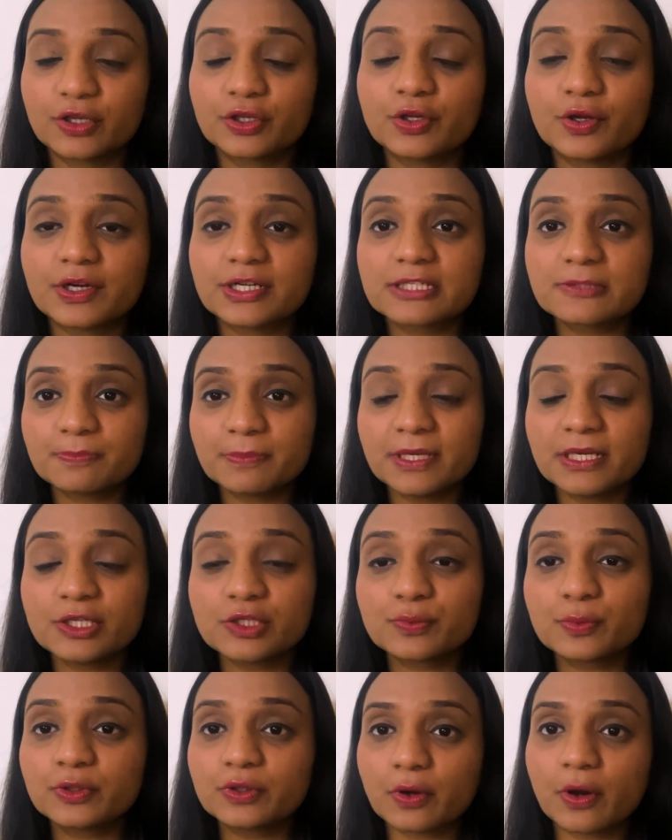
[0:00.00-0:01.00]

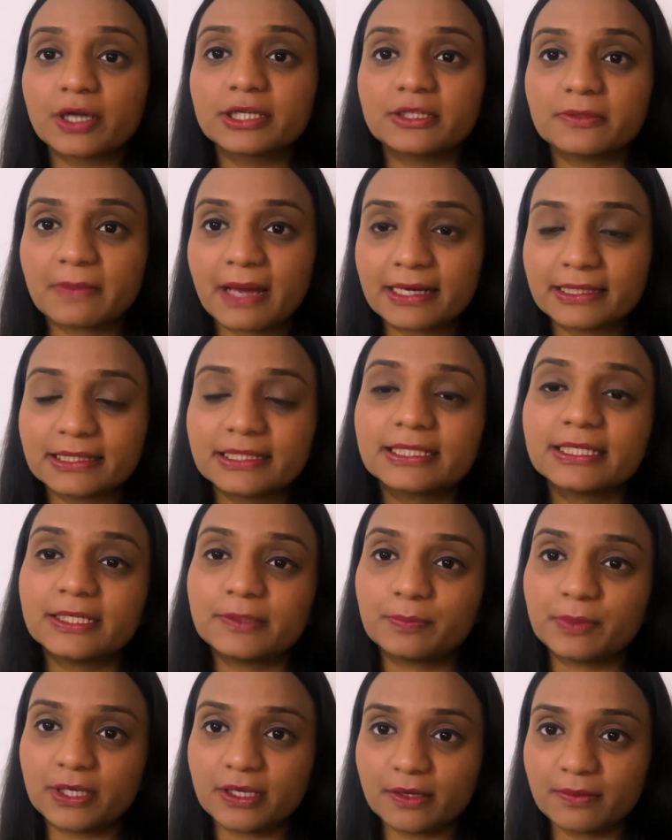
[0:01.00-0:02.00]
would
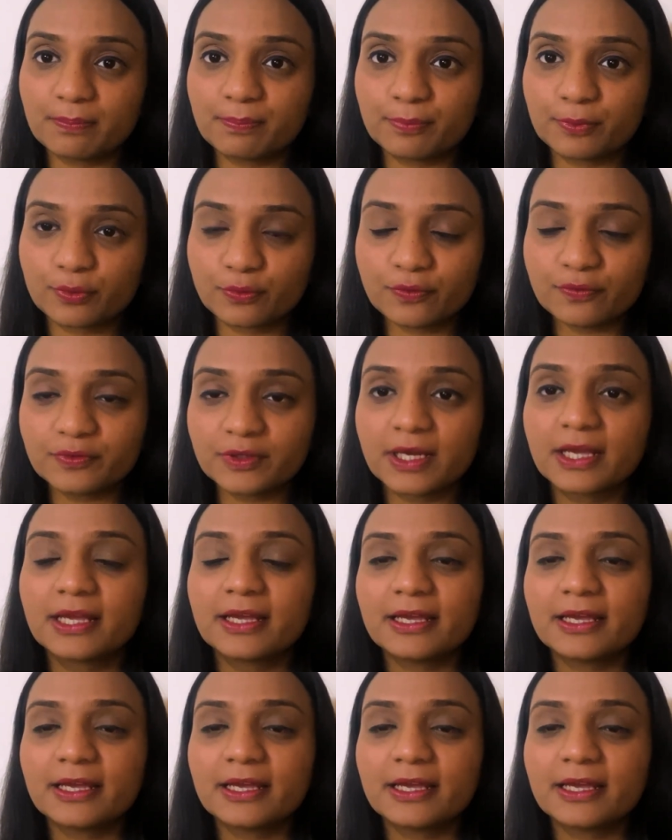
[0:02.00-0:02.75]
automatically be improved